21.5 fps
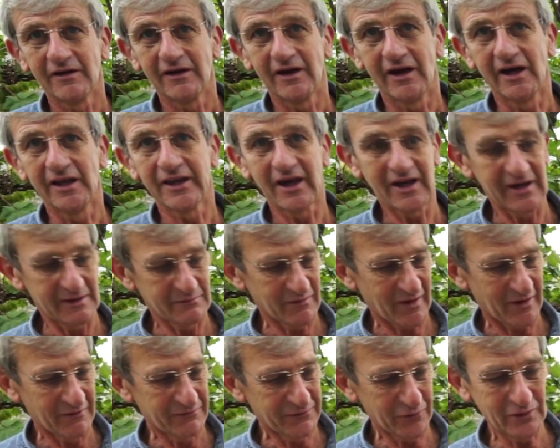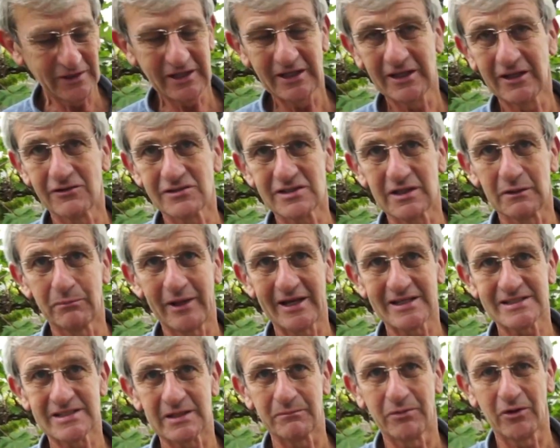And I'm avoiding using a
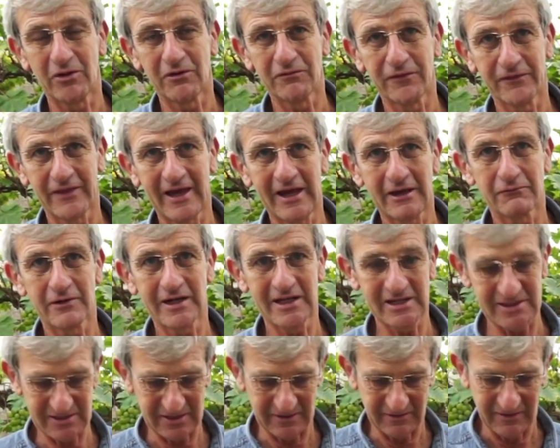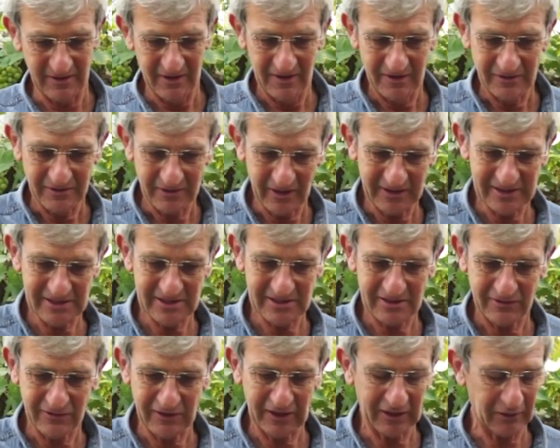plastic pot for that reason. Nice
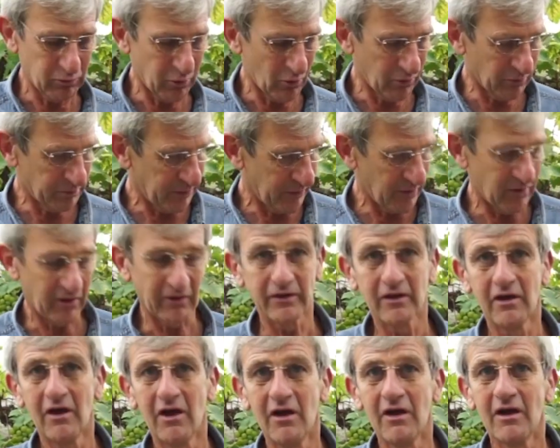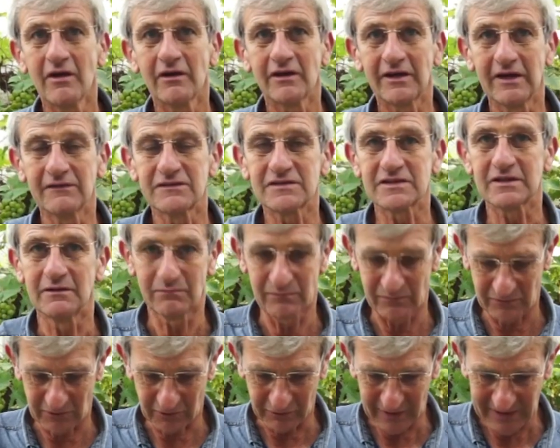thick walled pot gives them
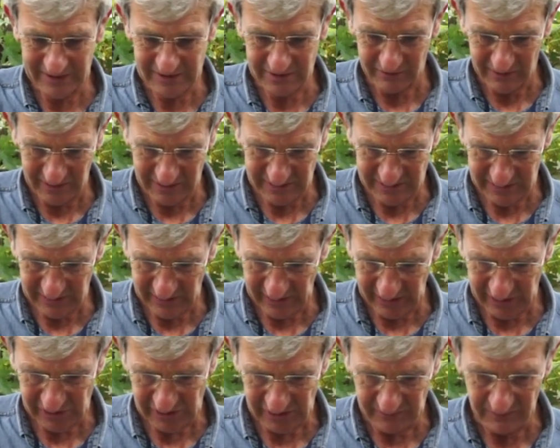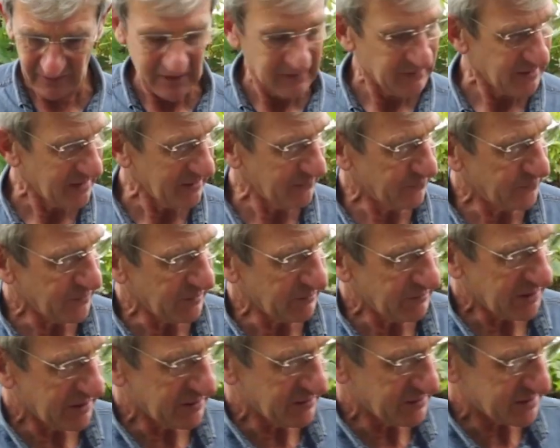greater insulation. If you
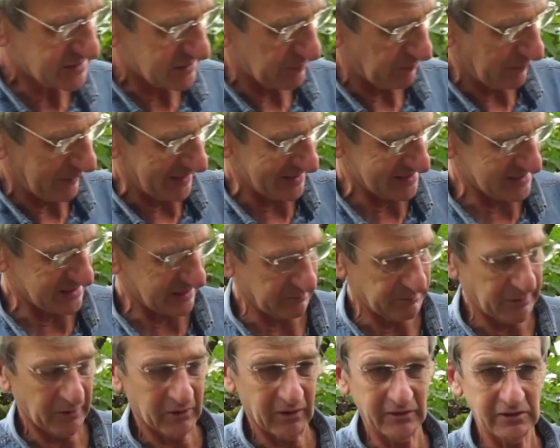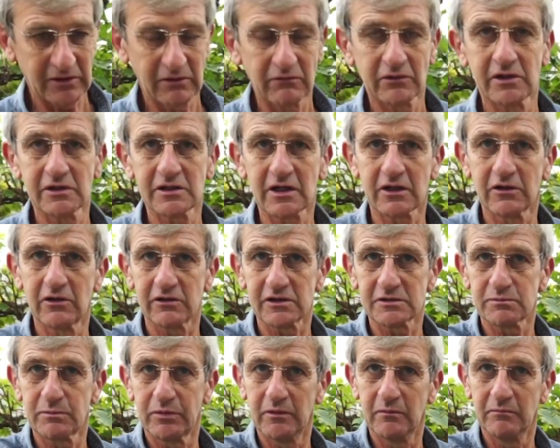used a plastic pot, you could of course
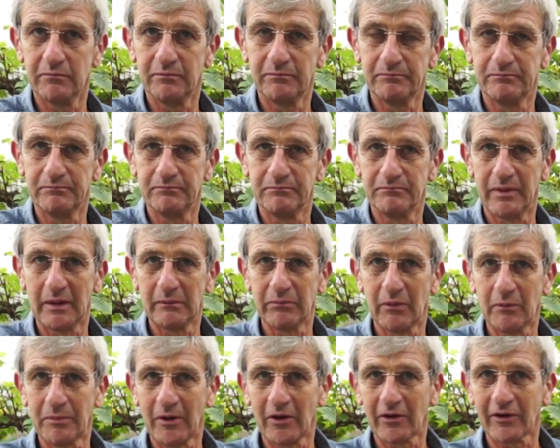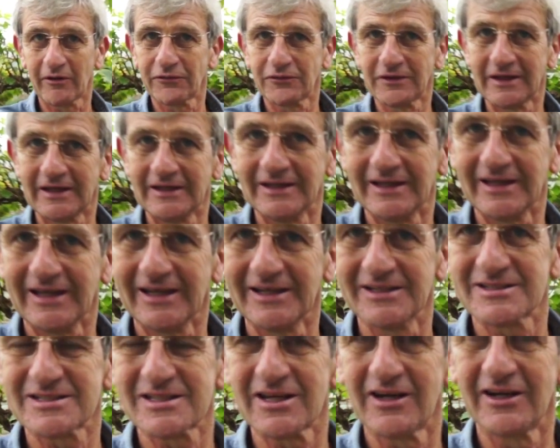put bubble polythene
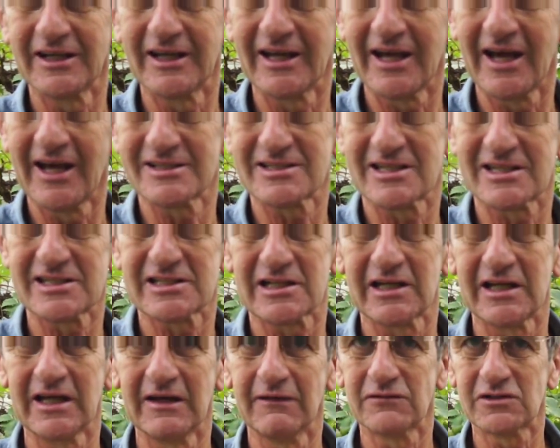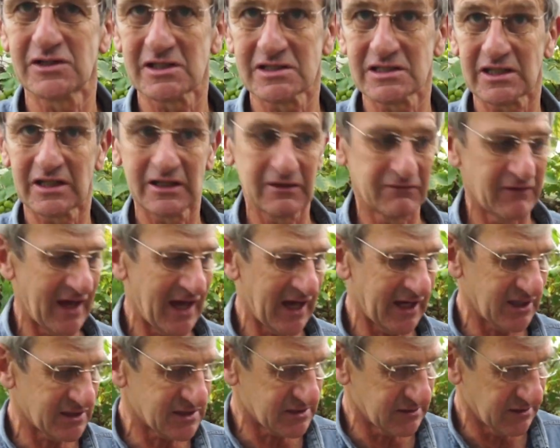inside it as a sleeve just to give it
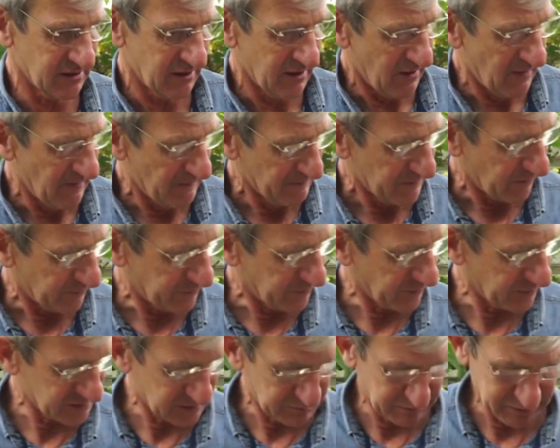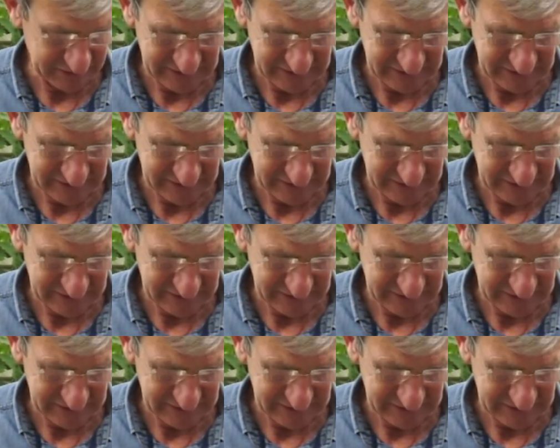extra frost